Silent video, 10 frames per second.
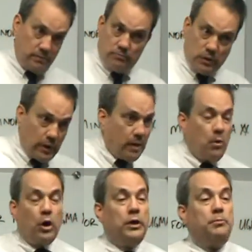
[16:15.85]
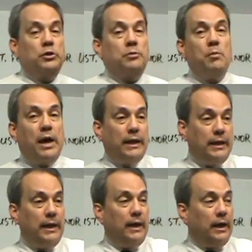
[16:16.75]
you know, Aunt Marty put some money
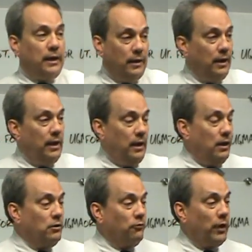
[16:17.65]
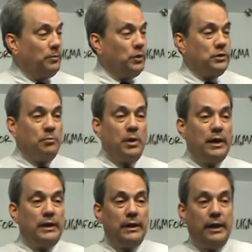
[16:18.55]
in, and Uncle Fred put some
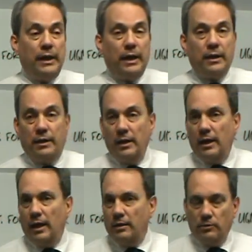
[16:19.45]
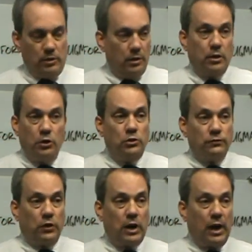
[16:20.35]
money in, and you're going to use it
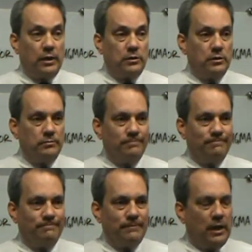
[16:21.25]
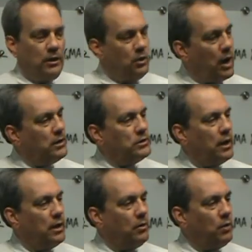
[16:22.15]
for college. You know, I
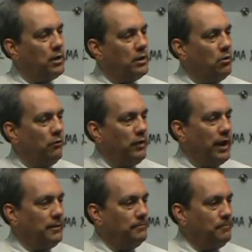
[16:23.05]
decided I wanted a Corvette.